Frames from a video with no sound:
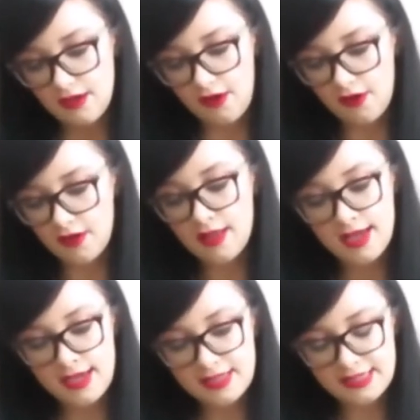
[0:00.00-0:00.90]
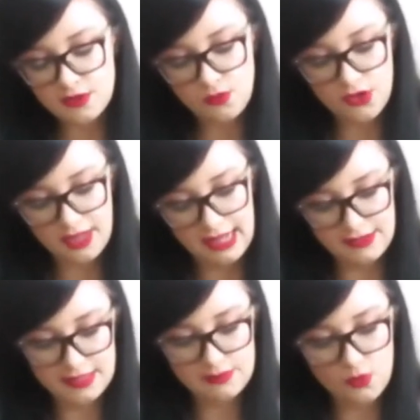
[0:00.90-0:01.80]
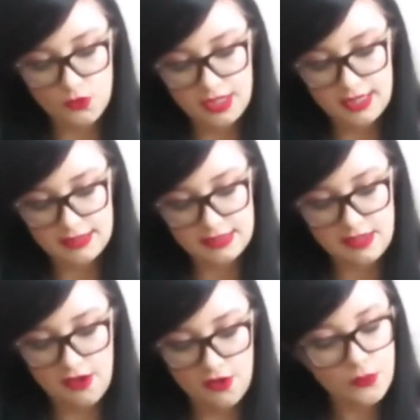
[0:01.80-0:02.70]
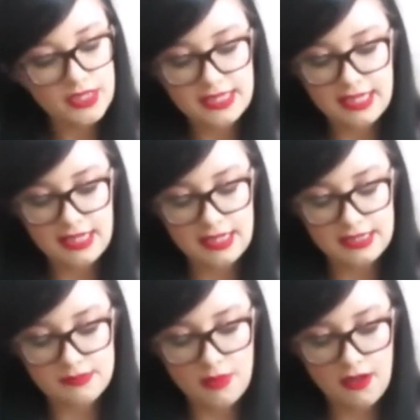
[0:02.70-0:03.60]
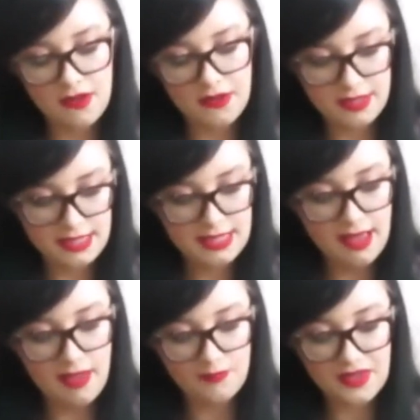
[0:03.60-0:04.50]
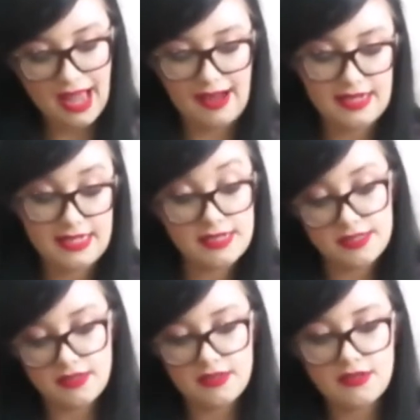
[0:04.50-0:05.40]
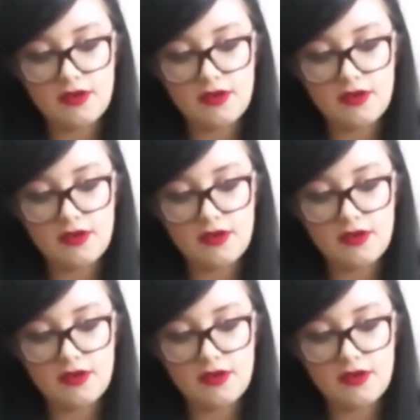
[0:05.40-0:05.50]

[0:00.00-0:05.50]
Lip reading: I did a workout this morning. So I did my Hannah Eden.